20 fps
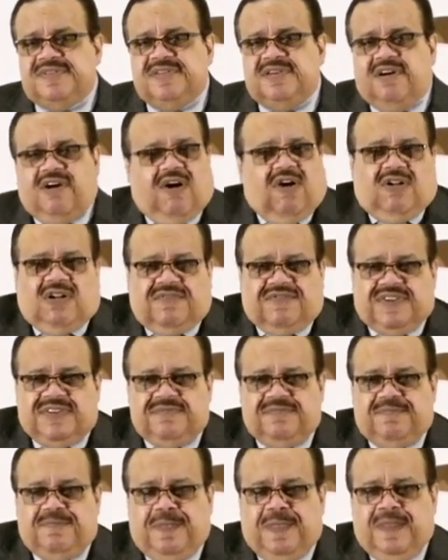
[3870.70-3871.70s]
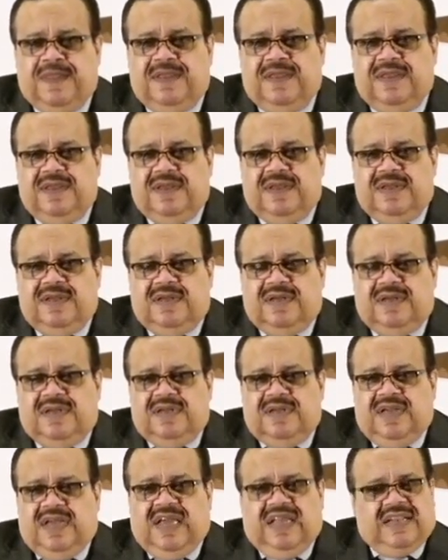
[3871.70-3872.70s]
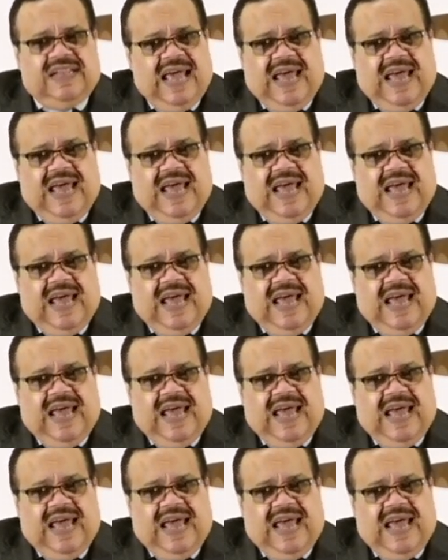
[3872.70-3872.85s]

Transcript: All of it. And